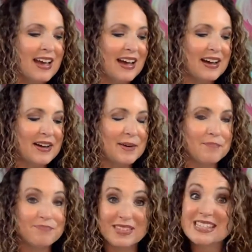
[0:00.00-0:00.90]

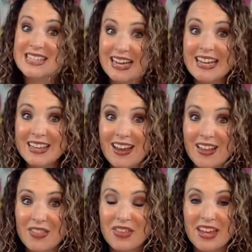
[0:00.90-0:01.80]

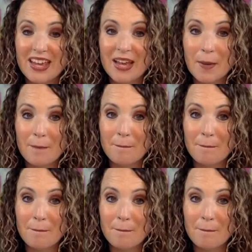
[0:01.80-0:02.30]
the